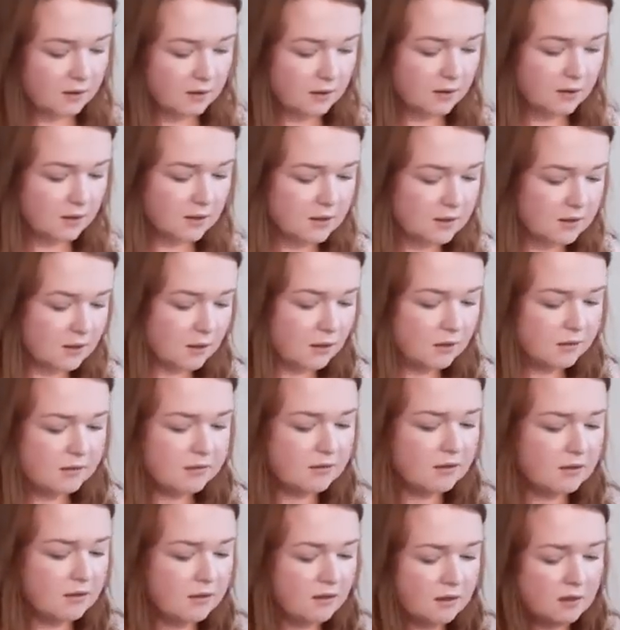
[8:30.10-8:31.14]
it off,
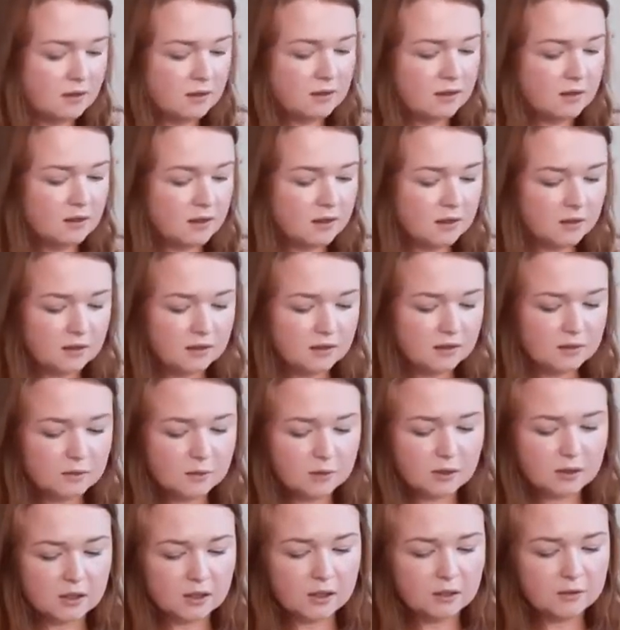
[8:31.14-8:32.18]
the wool
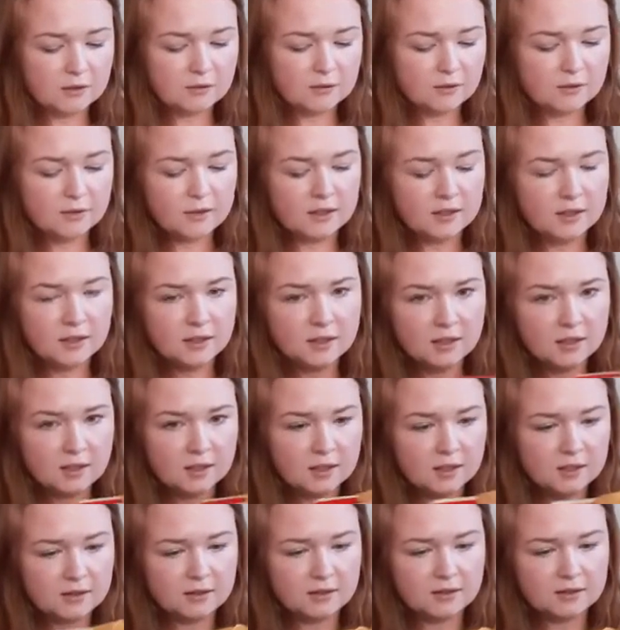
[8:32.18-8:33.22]
off,
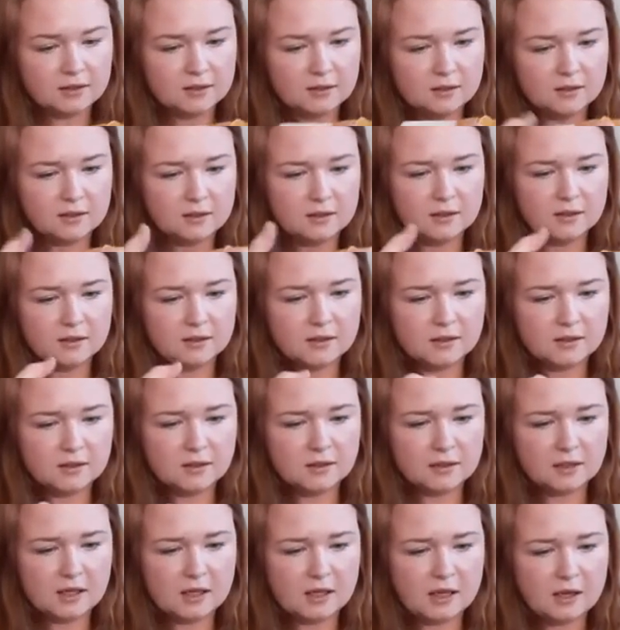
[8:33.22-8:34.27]
and then
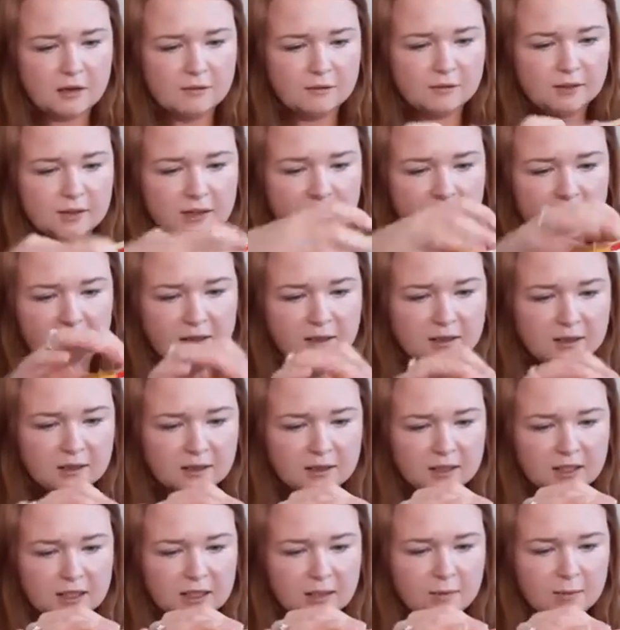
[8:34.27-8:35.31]
carefully
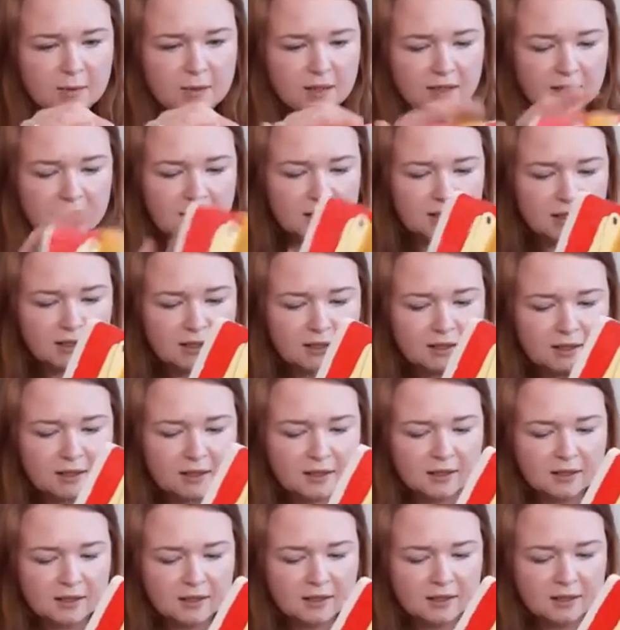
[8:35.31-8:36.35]
keeping,
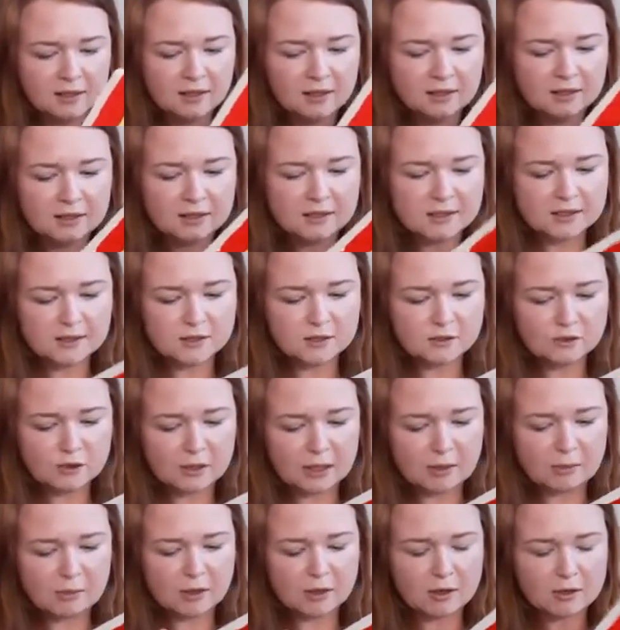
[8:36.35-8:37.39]
this is the tricky
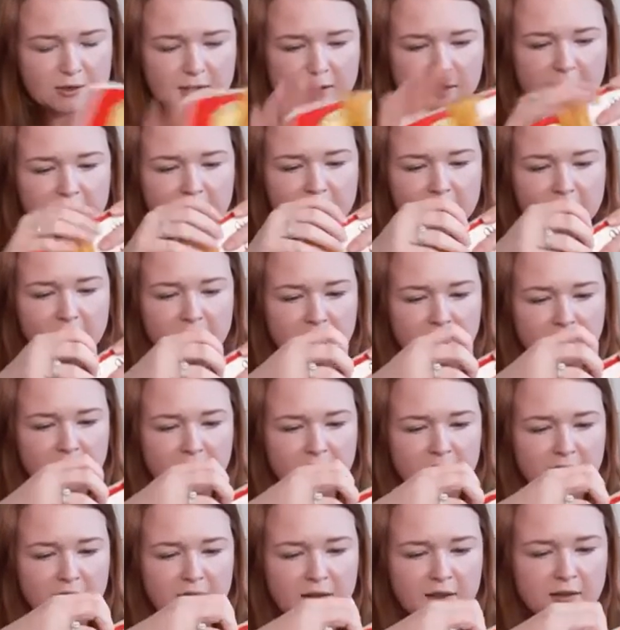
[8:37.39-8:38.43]
part,
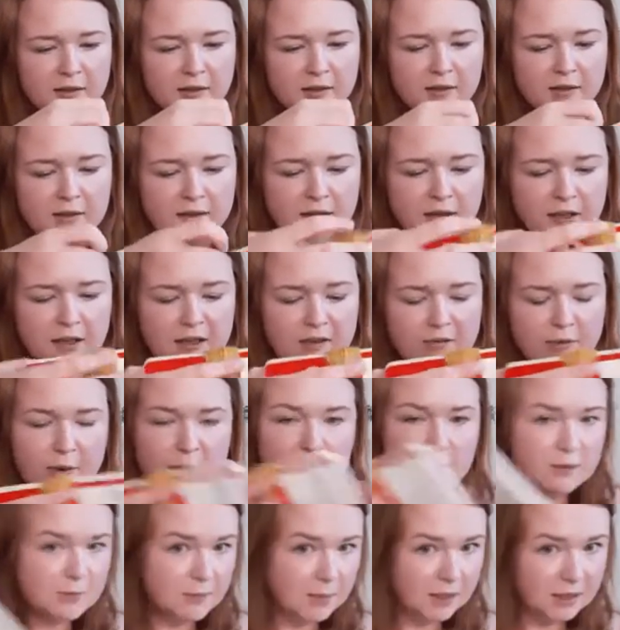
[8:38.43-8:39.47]
I bound
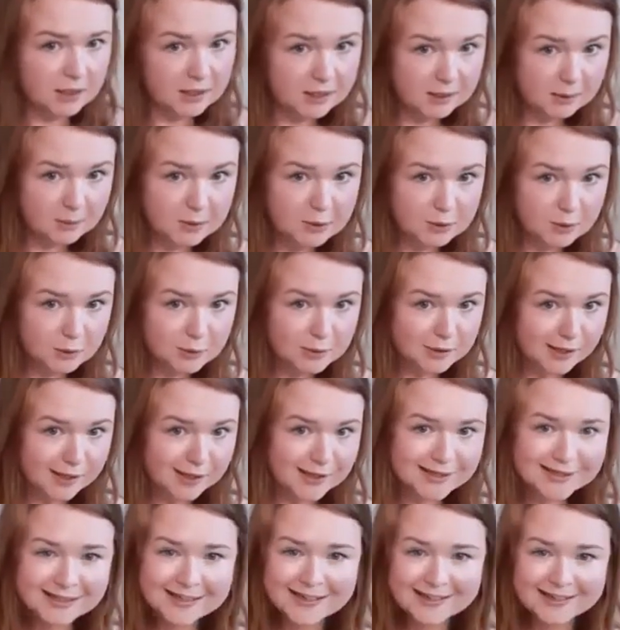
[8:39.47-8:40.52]
mine a little bit too tight,
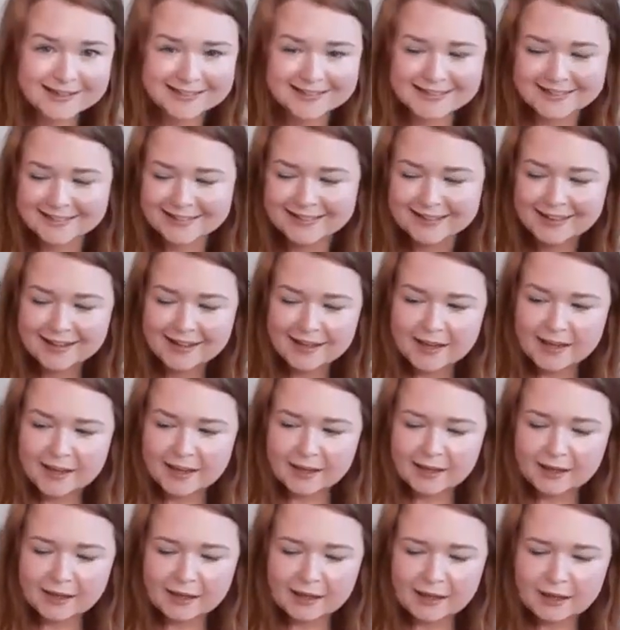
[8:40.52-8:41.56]

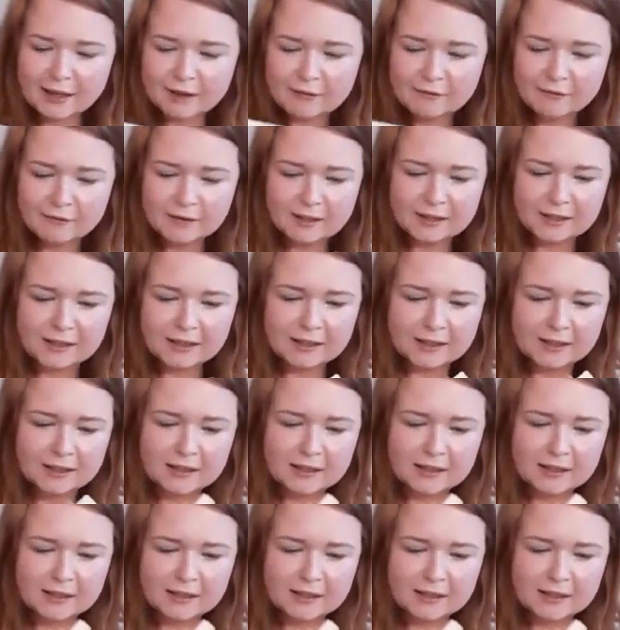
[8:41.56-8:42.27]
carefully